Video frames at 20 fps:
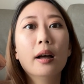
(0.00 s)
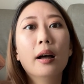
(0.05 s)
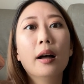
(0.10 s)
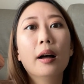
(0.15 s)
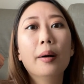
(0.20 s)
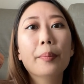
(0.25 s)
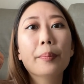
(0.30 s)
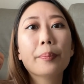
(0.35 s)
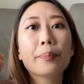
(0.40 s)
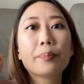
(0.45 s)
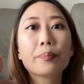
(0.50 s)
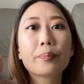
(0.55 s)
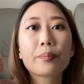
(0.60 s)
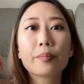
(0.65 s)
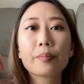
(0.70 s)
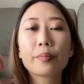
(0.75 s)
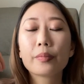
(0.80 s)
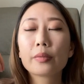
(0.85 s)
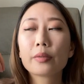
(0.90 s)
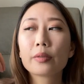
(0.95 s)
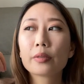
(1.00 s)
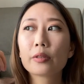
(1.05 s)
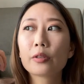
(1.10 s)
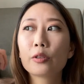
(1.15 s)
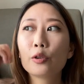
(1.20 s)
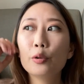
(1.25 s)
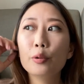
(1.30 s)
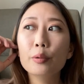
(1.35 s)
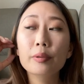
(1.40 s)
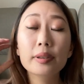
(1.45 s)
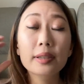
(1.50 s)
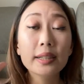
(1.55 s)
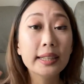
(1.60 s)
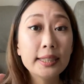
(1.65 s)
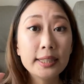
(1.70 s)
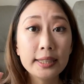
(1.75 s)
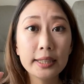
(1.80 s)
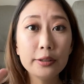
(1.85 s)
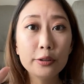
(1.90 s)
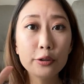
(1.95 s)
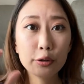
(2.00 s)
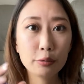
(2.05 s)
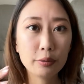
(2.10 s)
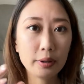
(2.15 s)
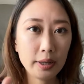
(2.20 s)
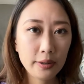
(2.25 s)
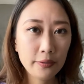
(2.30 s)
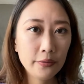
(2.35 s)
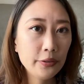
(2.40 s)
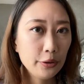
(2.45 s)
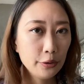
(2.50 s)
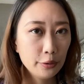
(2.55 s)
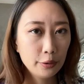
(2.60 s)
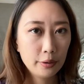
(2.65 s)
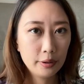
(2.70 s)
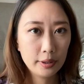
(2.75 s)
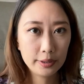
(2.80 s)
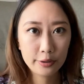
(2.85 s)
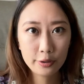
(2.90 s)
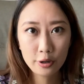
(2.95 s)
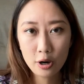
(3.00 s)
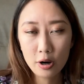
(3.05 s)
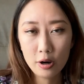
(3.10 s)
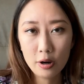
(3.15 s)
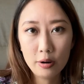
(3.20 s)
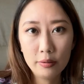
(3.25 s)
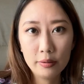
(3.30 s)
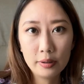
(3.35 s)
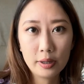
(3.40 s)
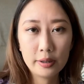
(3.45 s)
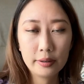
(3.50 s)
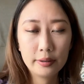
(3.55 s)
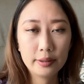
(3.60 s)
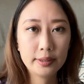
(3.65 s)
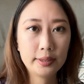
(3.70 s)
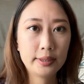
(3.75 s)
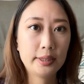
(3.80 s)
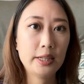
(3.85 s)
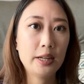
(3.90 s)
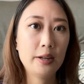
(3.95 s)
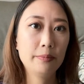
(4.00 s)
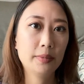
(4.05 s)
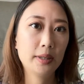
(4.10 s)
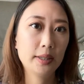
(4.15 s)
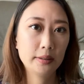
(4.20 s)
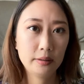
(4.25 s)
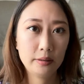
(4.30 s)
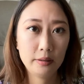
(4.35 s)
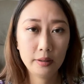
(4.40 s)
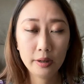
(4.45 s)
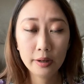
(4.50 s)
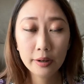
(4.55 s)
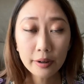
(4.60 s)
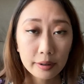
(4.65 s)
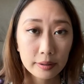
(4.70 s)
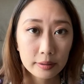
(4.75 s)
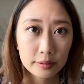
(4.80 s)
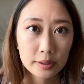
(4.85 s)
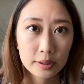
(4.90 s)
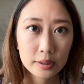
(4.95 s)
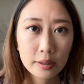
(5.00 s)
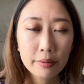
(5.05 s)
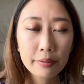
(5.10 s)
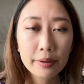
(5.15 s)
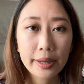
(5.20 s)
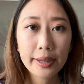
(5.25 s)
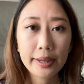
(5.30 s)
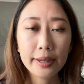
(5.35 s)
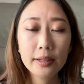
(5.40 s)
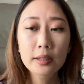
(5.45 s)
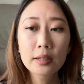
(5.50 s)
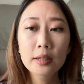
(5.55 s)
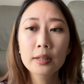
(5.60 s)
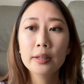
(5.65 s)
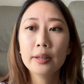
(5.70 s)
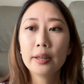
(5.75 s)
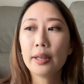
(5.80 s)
to listen to if your tone are the same as theirs, okay?